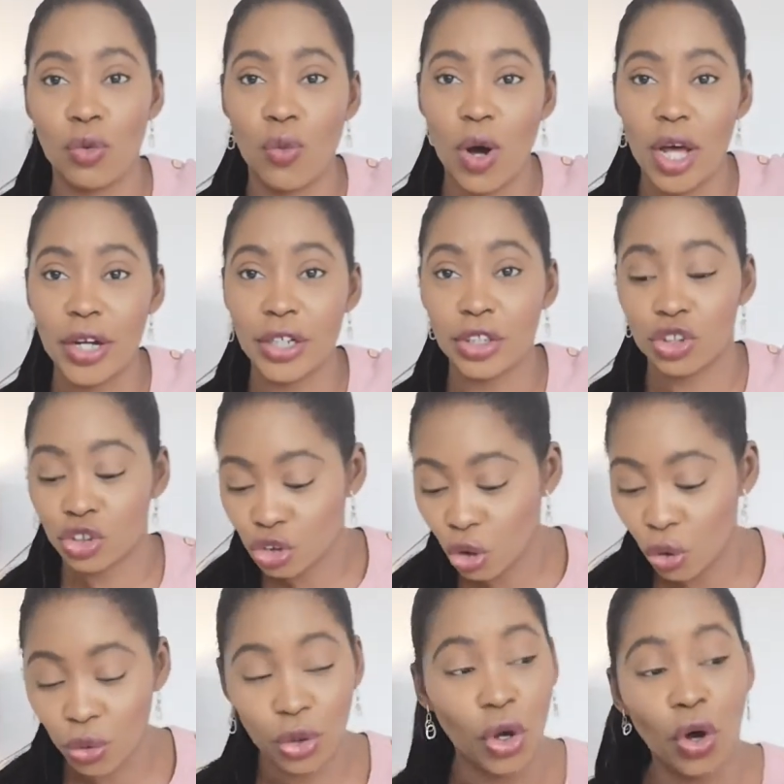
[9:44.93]
The wire is
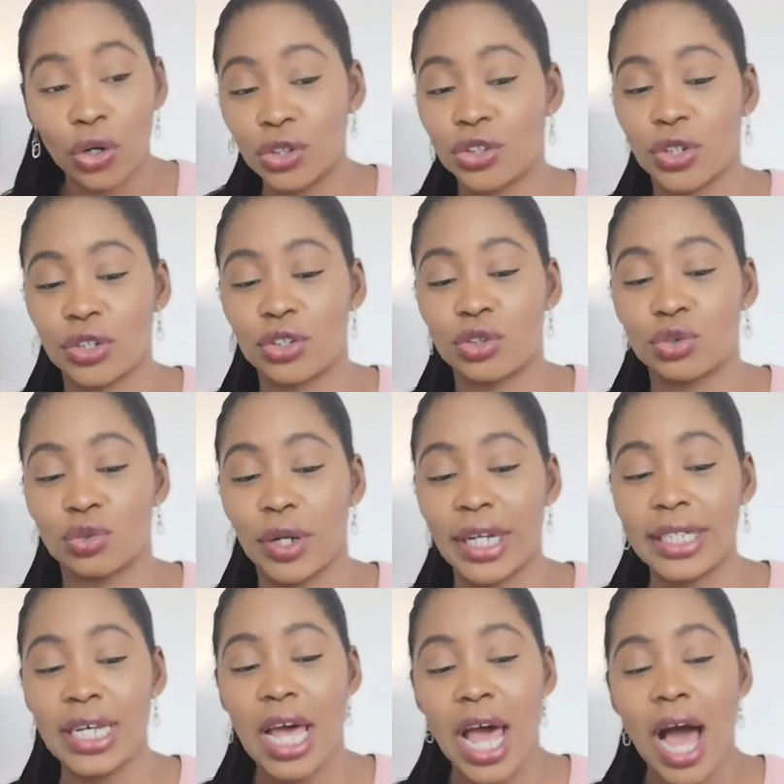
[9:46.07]
so long, so it's
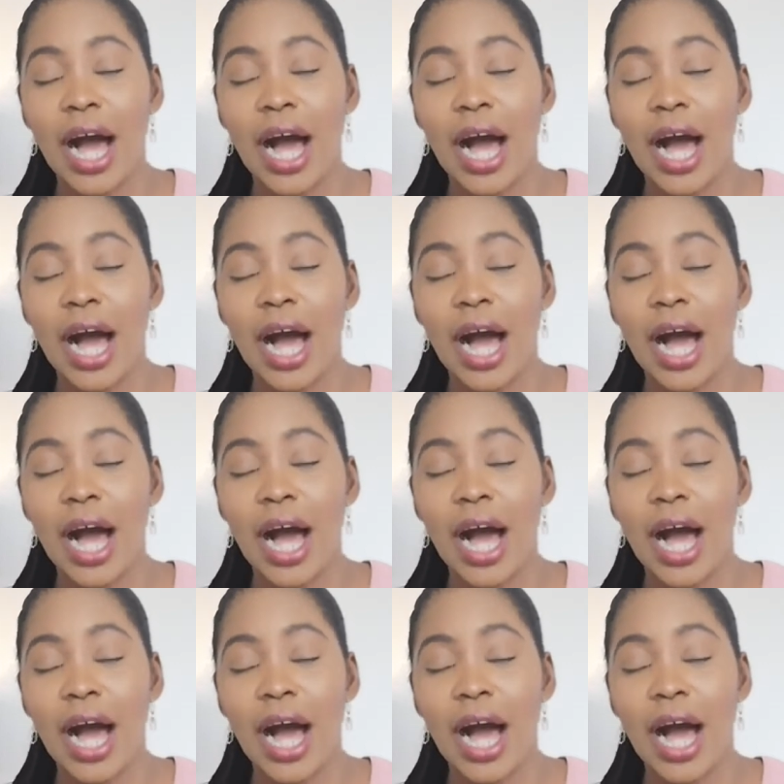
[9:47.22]
great.